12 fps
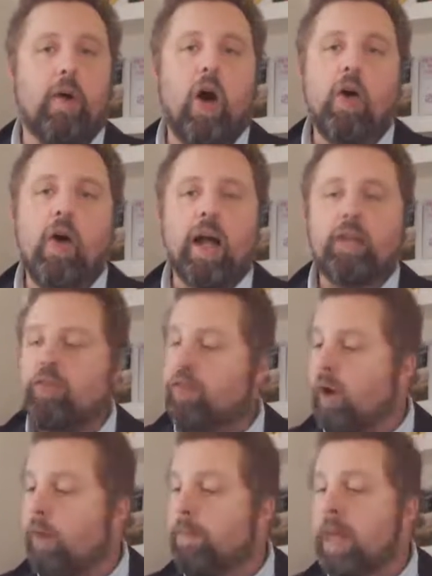All right,
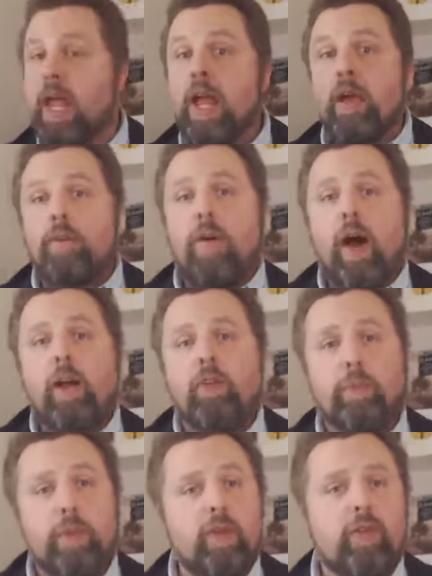so
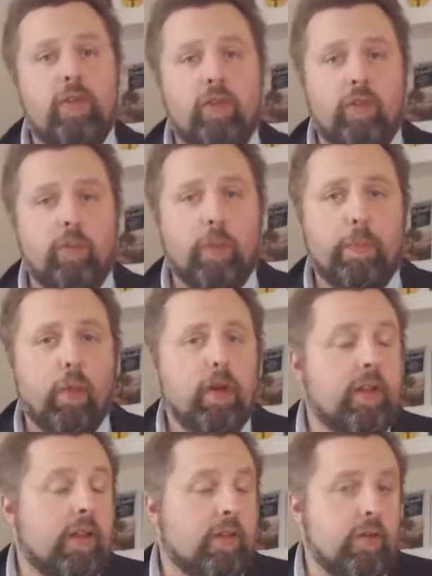Fox Business is
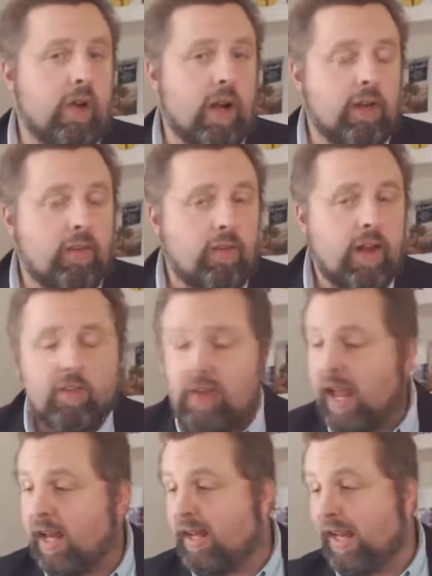reporting that the United States
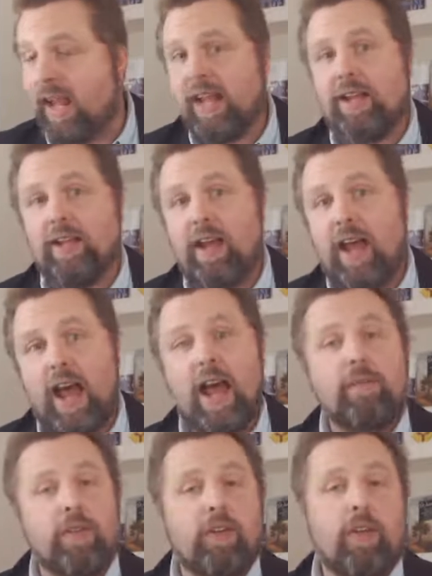and Canada
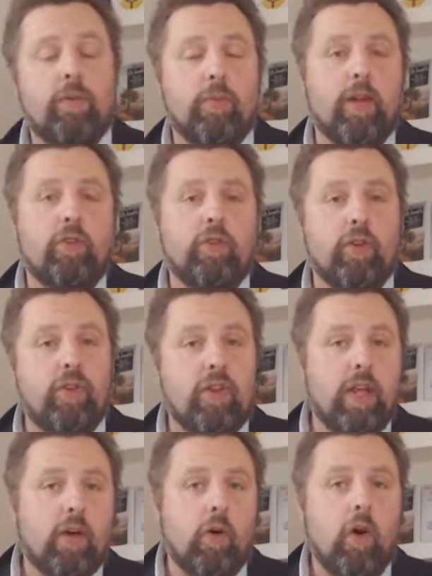have indeed reached a
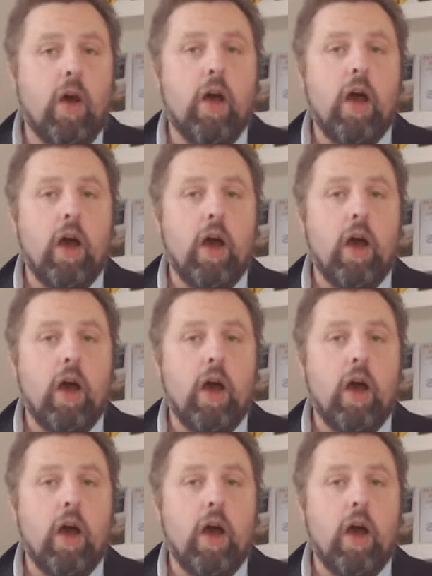deal